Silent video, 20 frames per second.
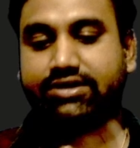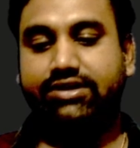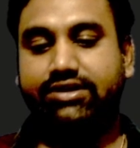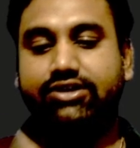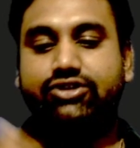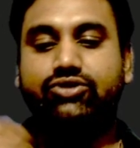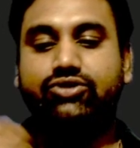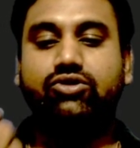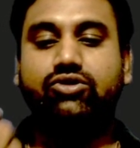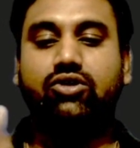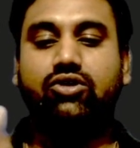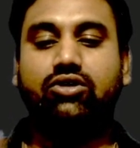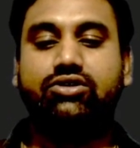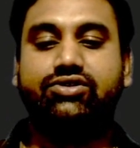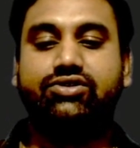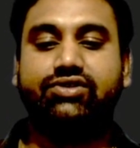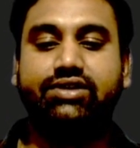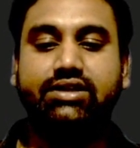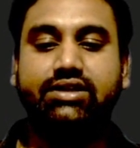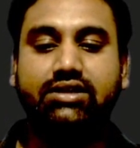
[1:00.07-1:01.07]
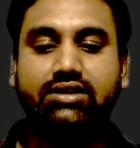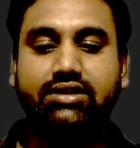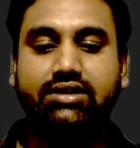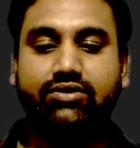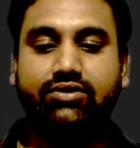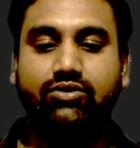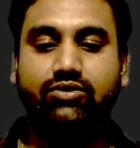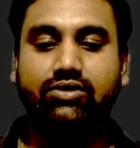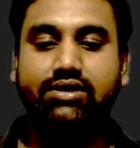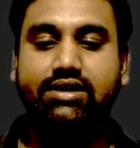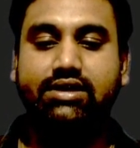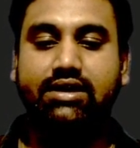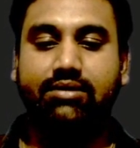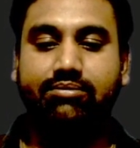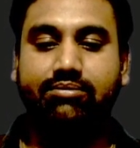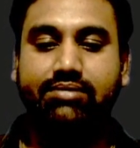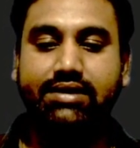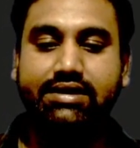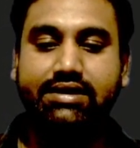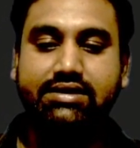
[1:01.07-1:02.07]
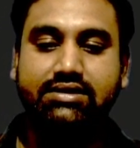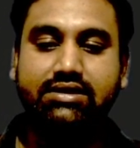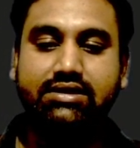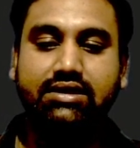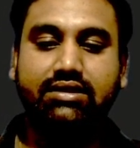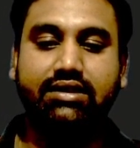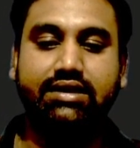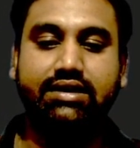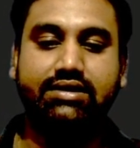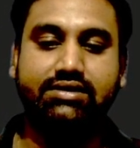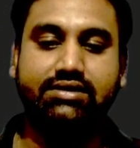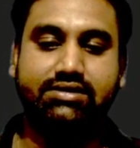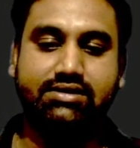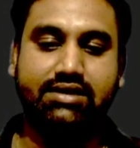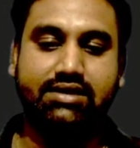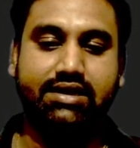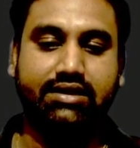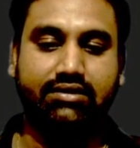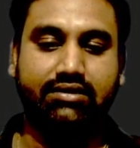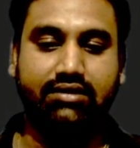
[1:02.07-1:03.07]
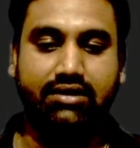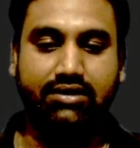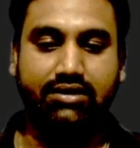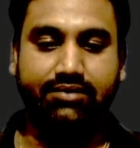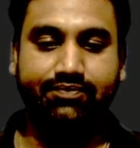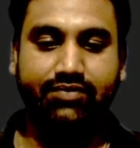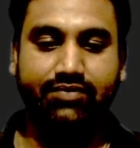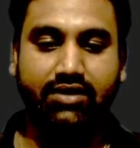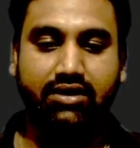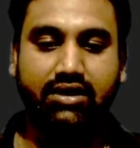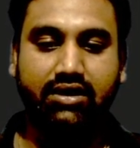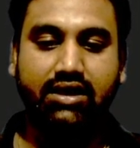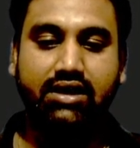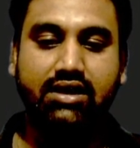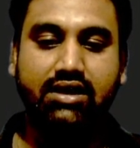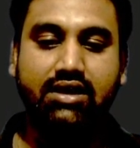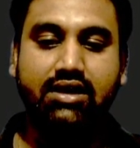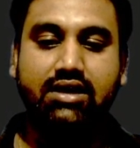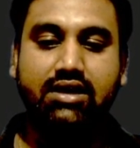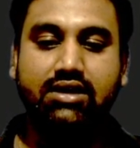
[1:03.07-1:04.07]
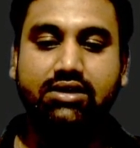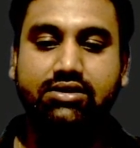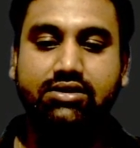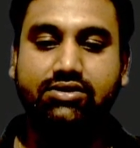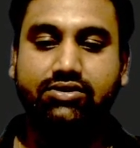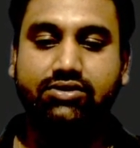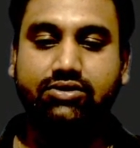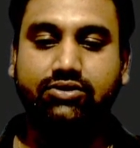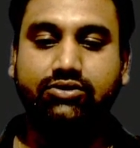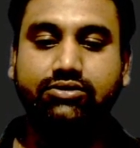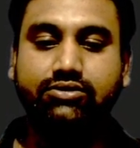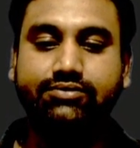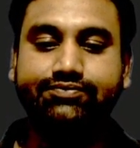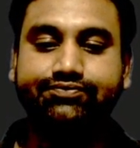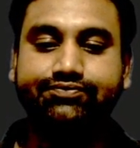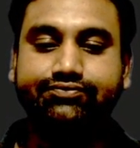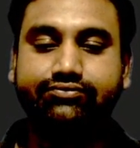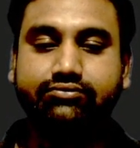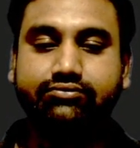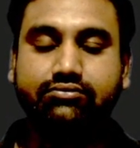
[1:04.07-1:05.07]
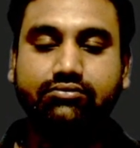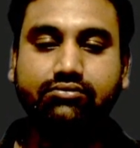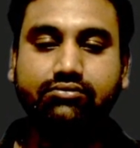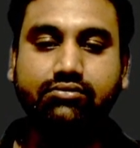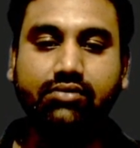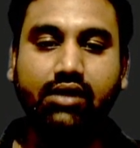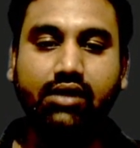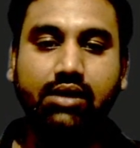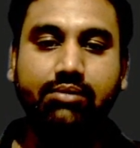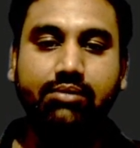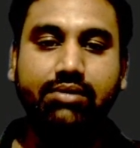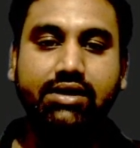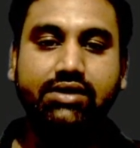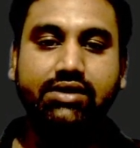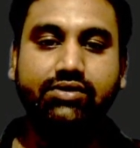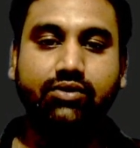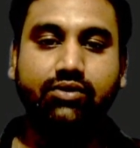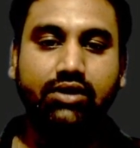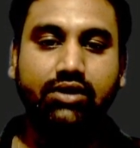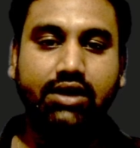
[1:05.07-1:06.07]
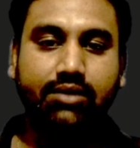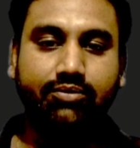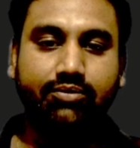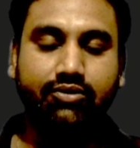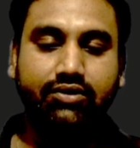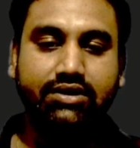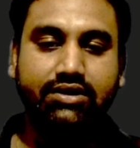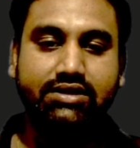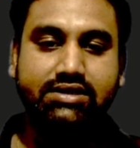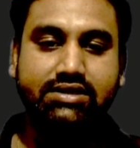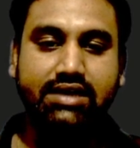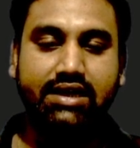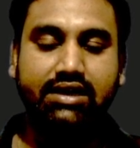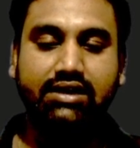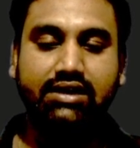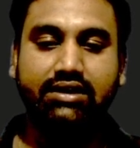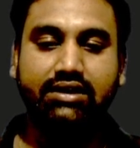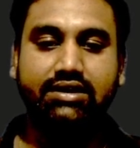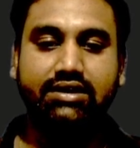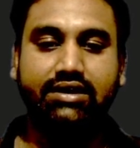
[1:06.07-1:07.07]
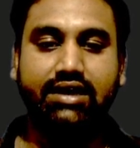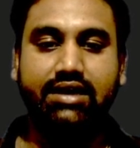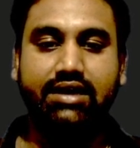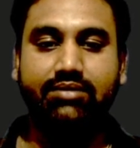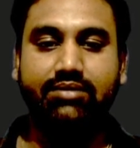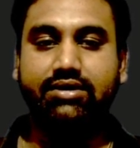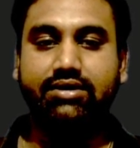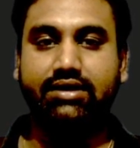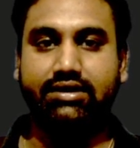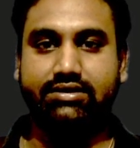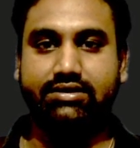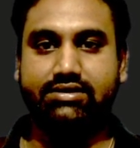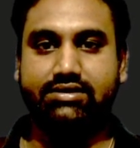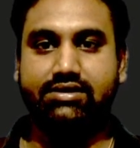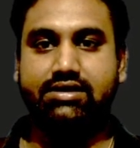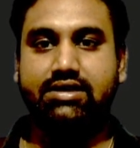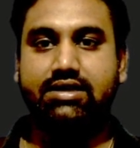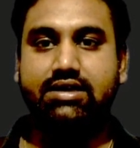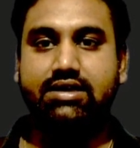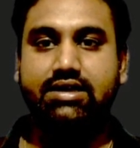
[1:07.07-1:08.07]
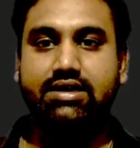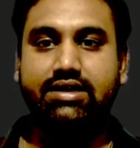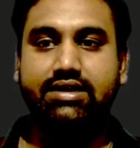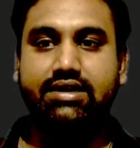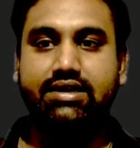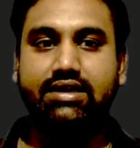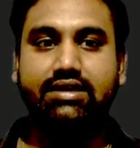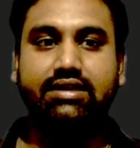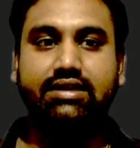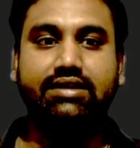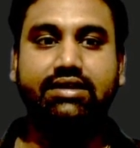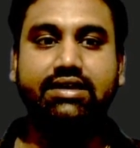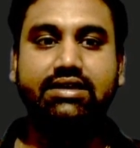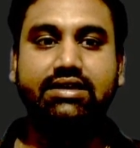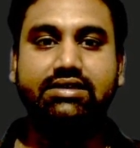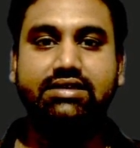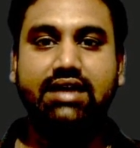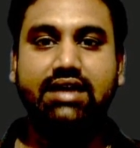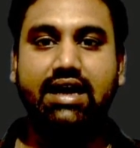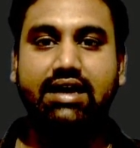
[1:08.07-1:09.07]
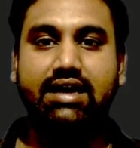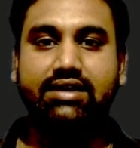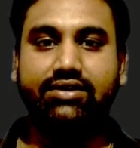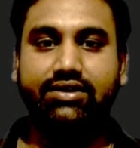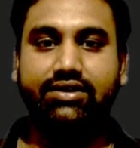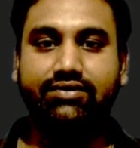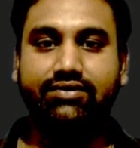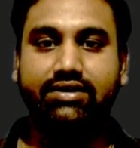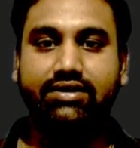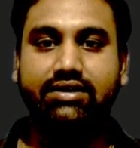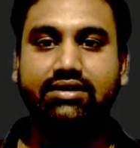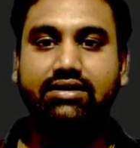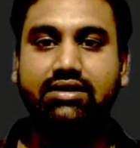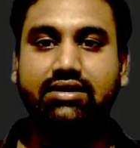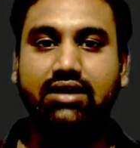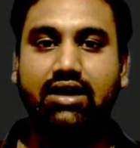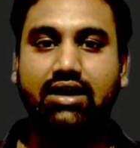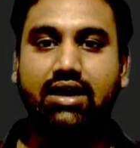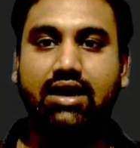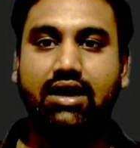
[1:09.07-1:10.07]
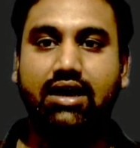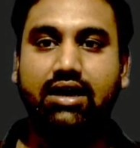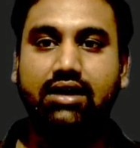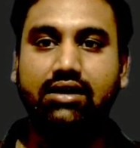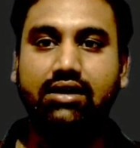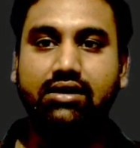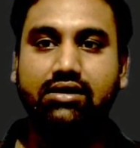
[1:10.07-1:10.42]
should not sink. It only completes the things like that. Okay. So means only up to this error it can be things. Here the things they have given are